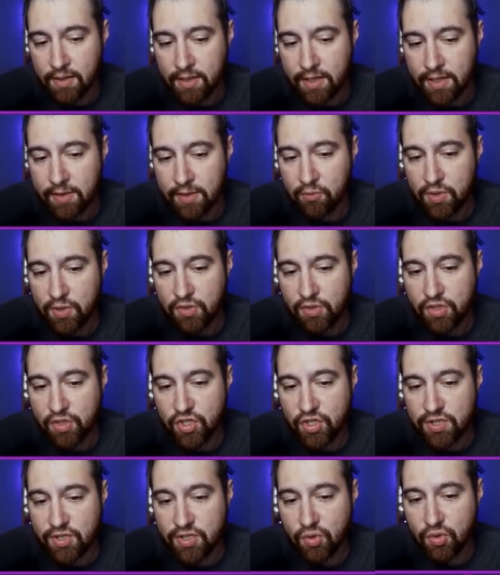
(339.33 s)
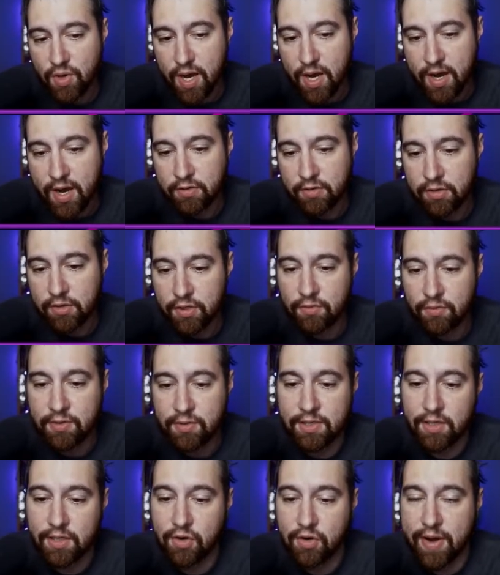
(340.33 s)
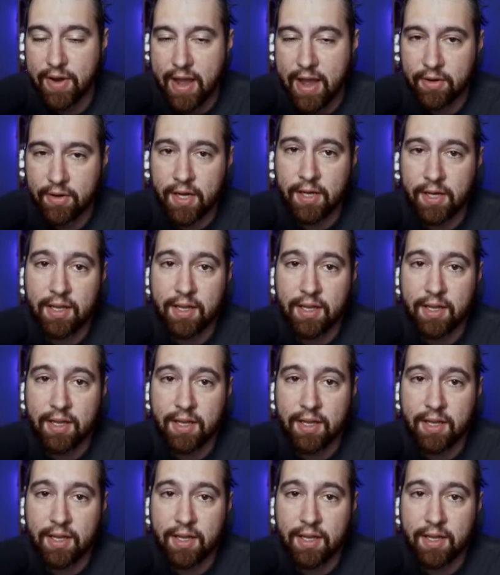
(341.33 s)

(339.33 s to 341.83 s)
we switch into our own Groudon